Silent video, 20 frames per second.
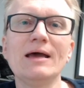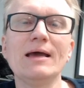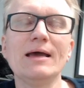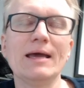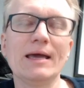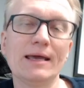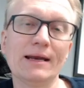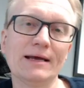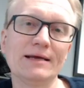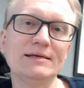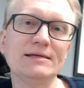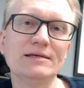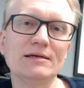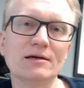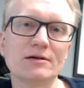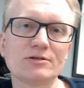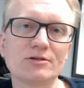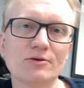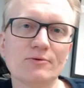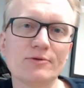an idea.
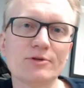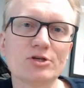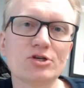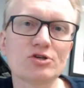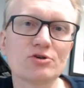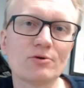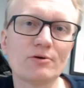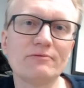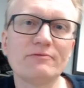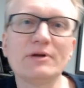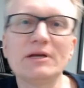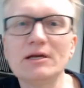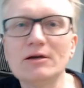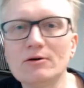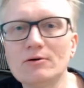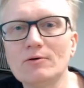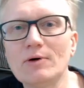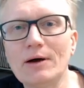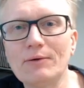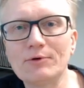So in this short
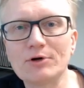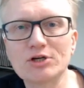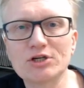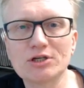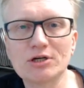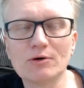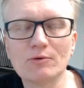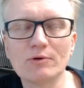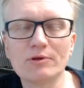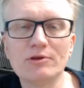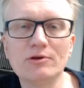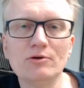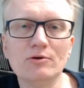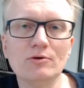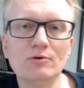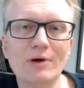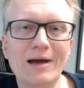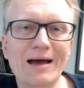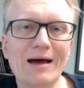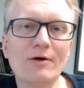video, I want to share with you
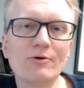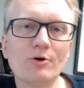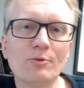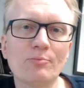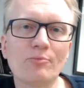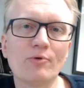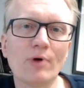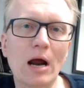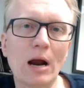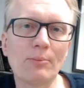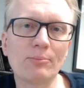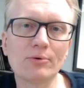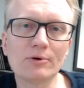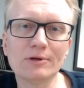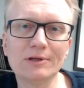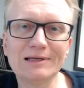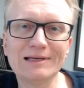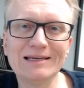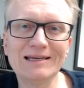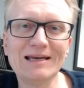how to
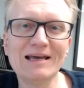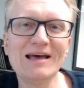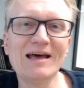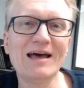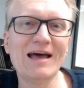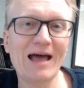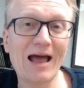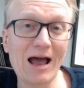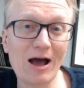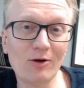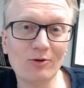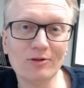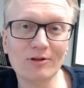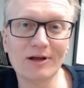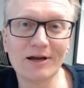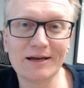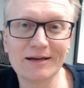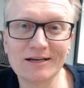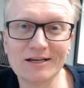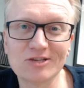properly
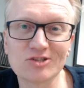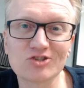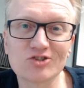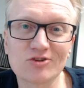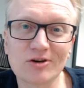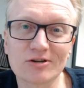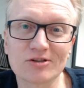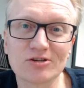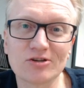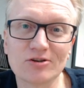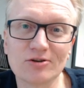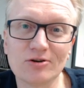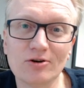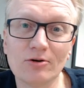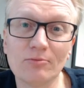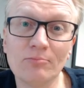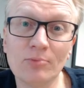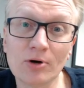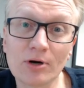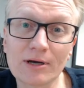outline and structure your
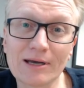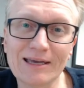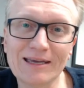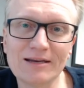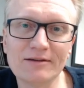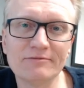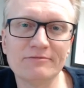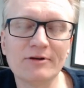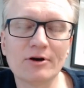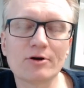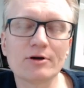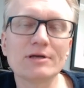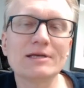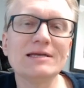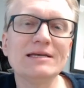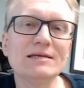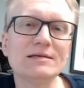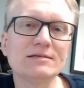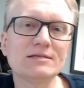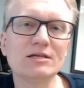book in a very
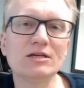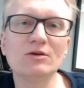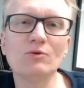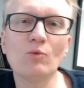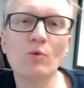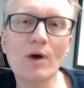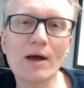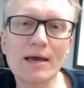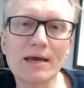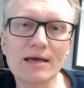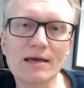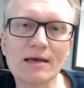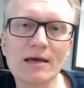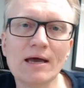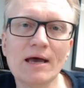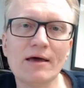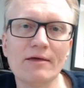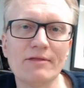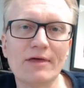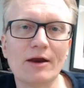easy way
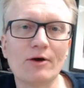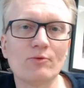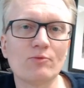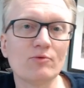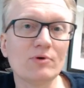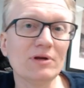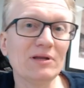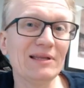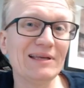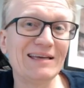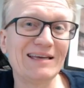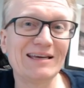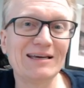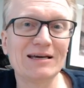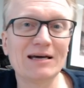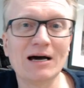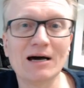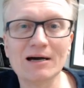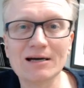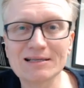that it really
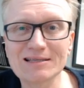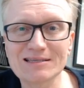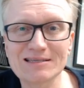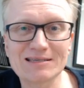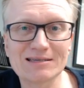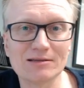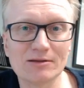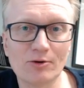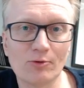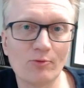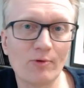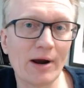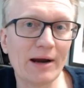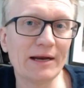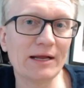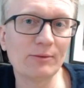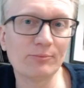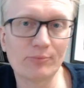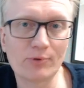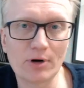cuts the
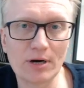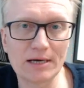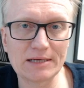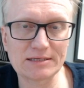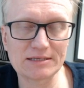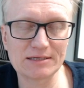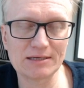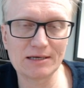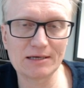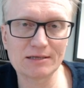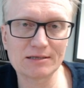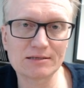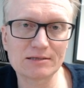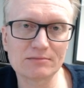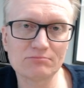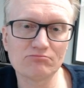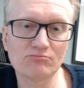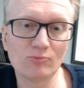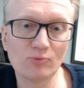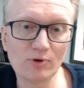writing process
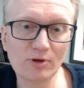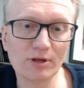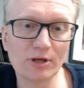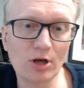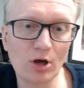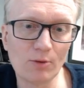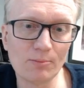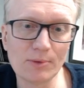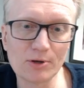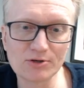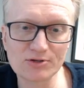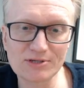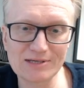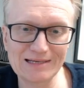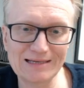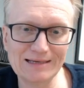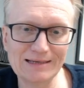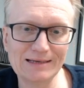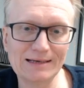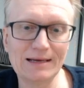really almost
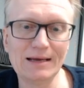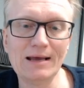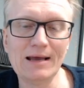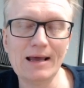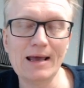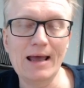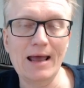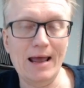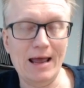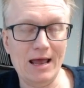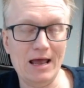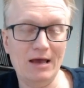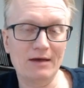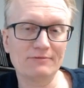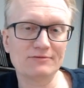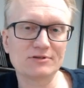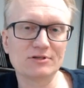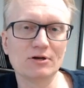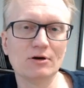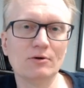in half.
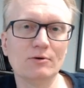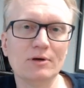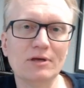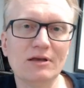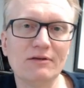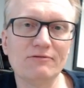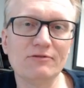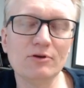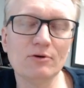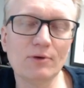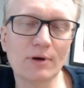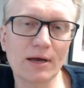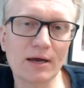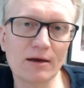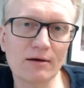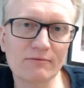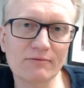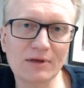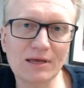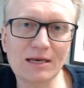So if you
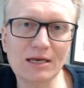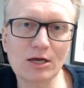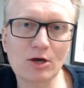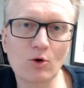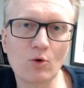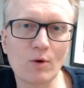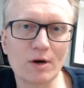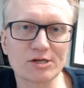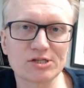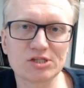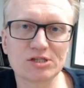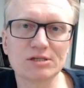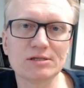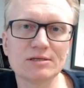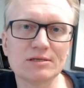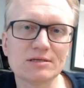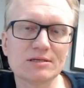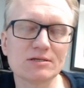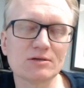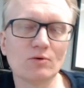have any
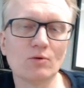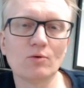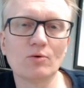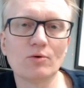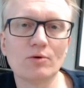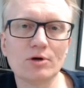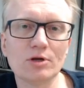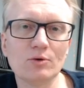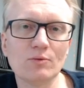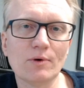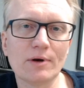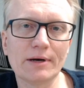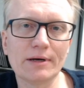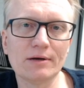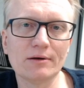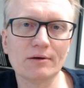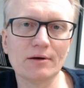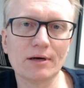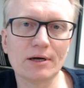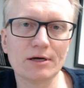questions or you want
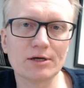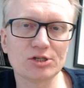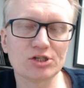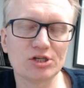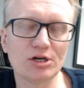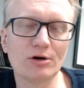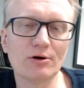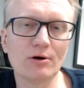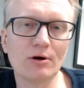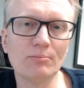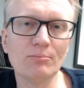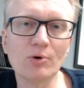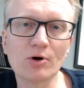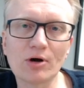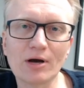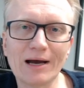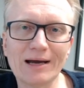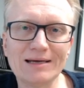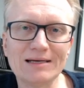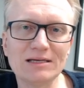to share a book
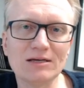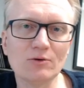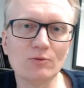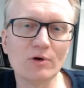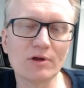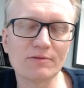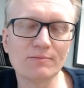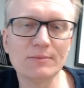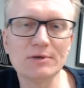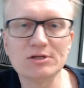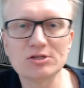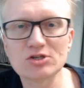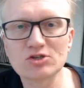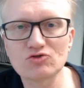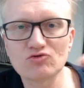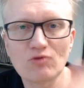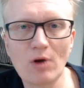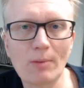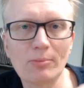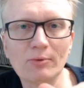idea with me, just
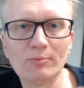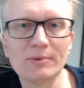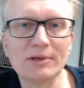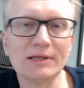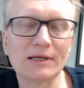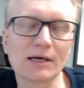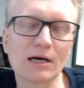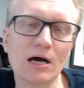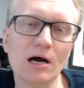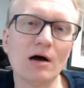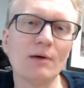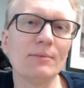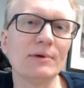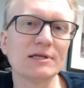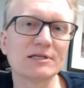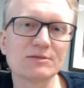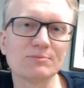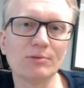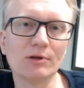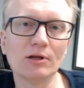drop them in the
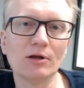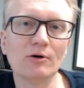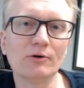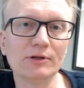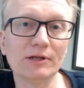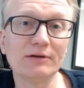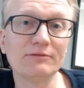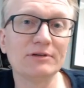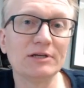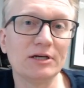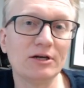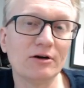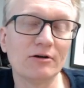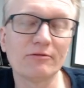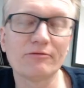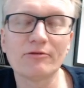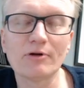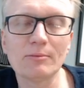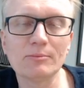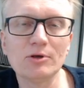comments below. I'd love to hear
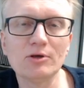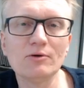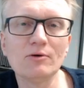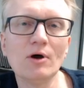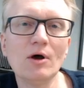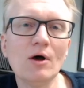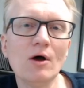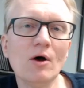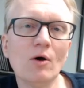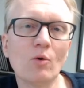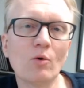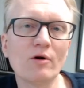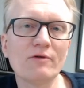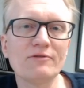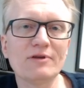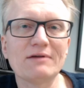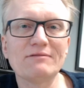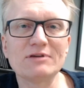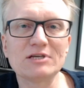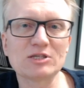from you. Or if you
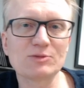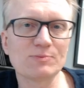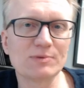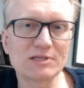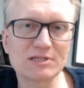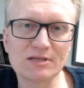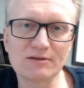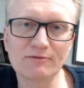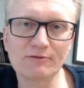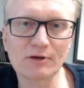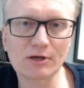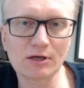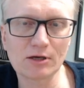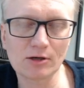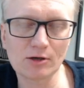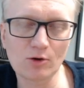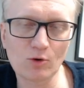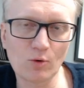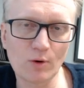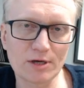have any specific
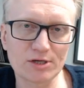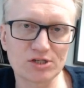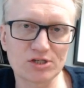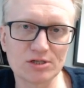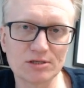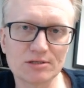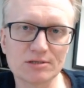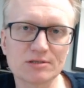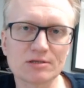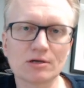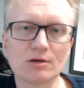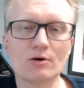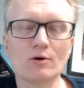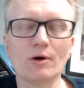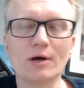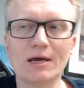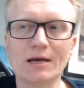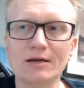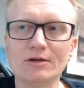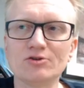questions, go
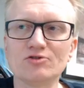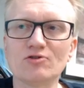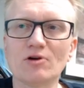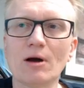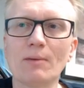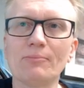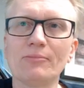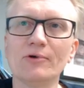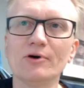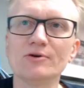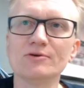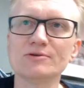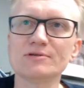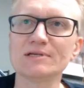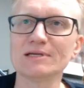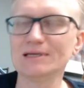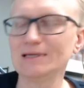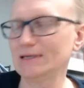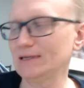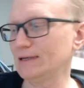ahead and drop those
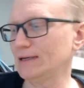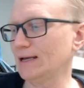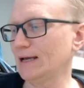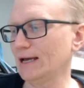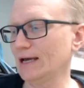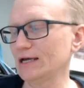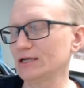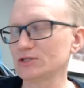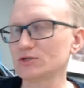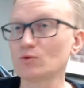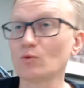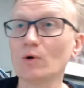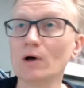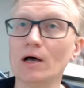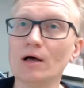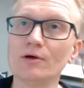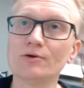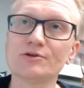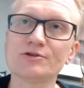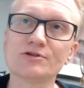in as
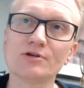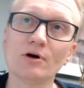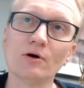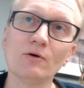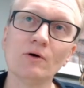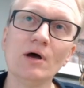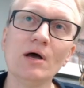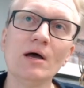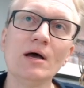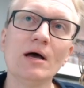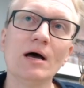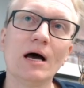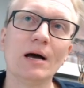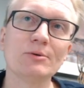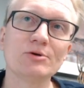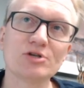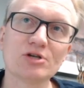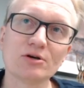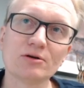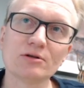well. So I'm
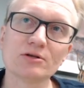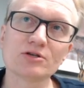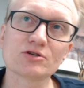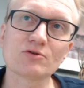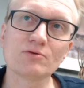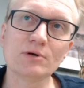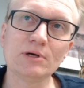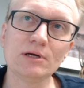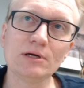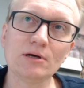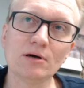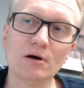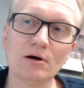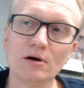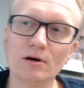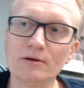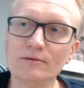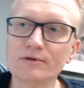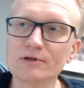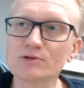sharing the screen
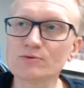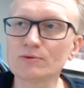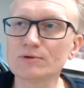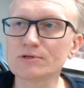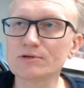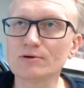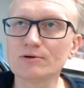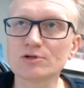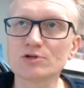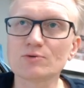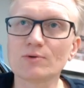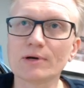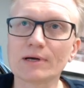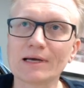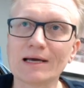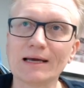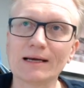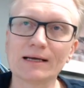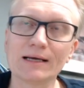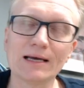on this one, so I just want to
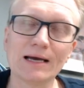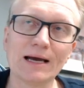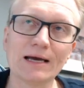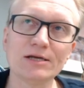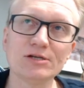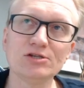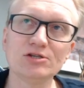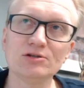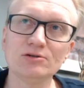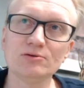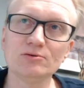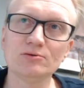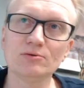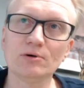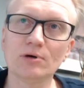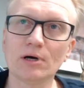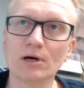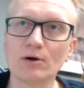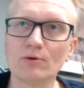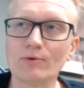kind of guide you
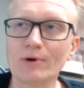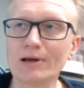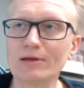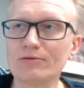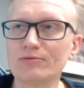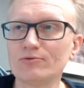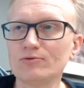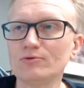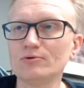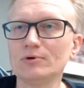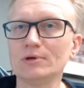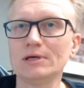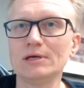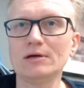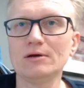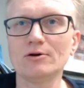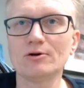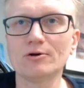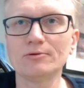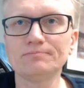right through
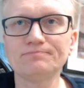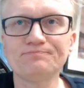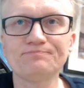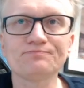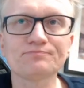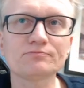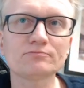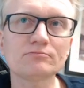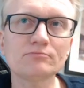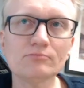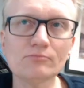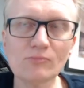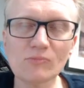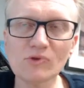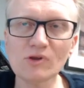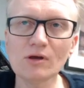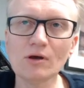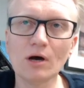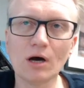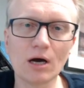here,
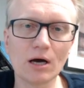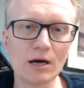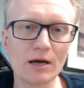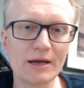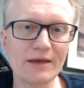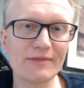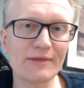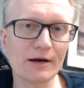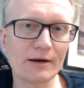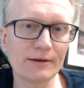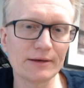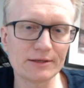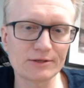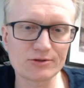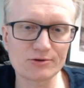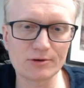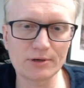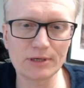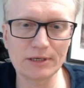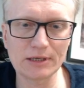and then I'll
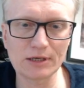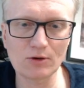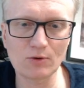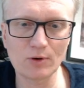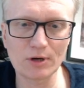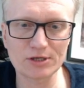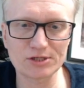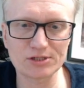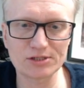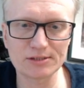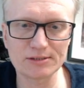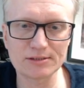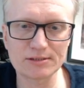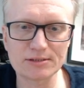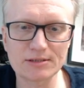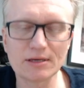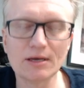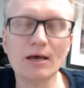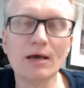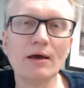answer any questions
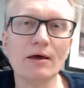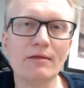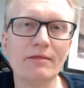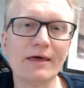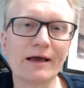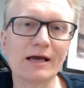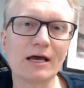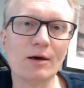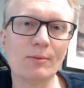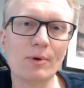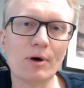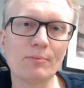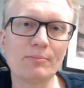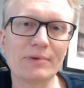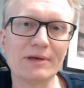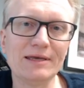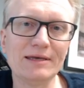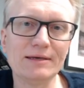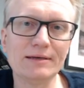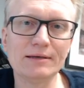that come up
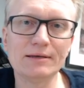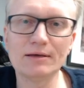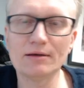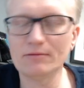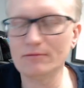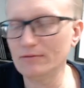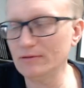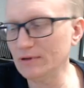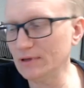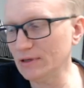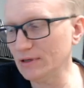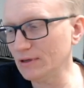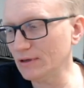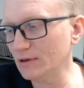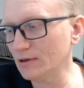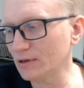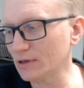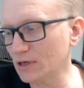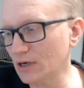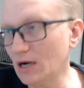in the
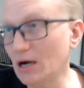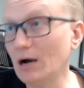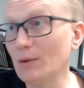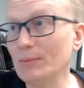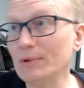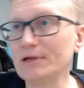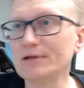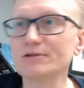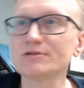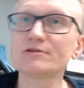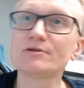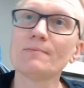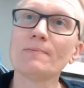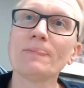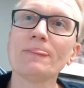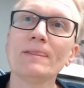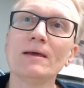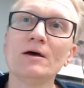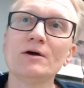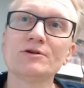comments.
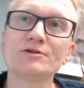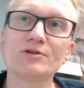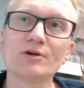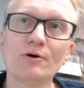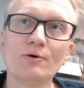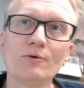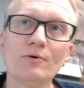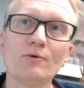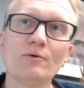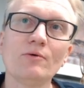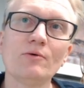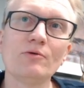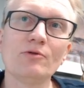So the